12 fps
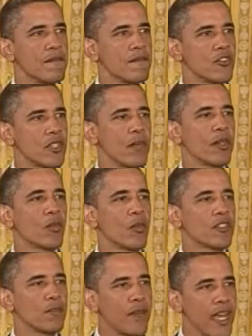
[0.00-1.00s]
summon
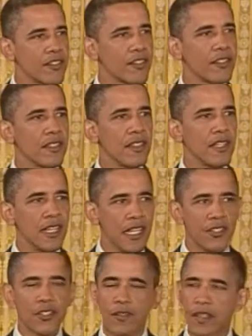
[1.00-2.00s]
what's best in
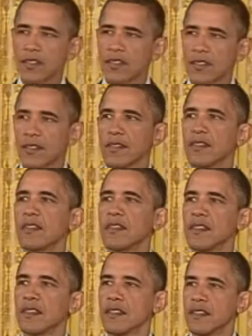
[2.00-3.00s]
each of us
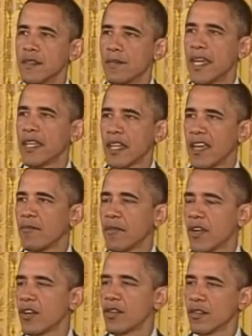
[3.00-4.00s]
to make life
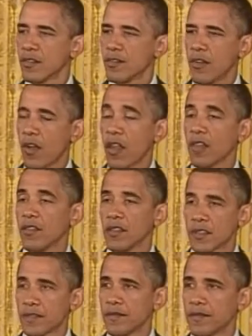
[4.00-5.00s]
better for all of
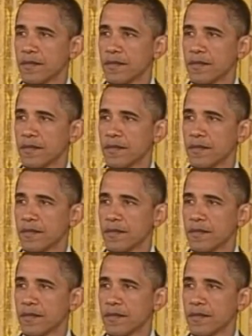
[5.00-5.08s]
us.